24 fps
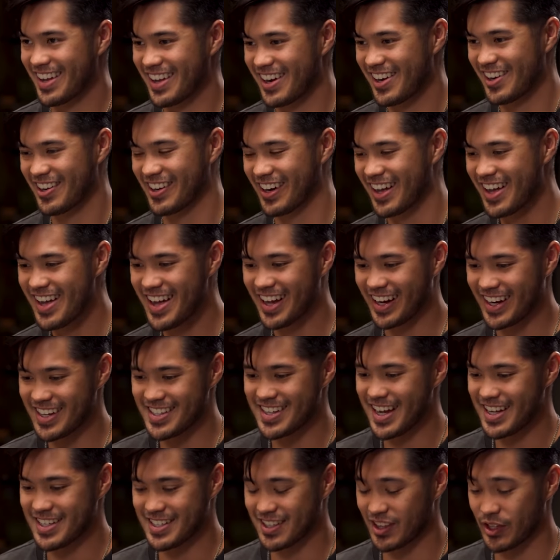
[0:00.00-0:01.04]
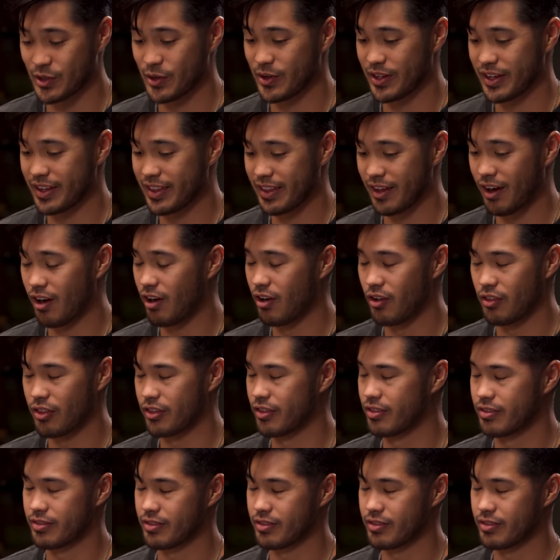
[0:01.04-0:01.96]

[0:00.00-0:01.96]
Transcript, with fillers: you know, because that's literally all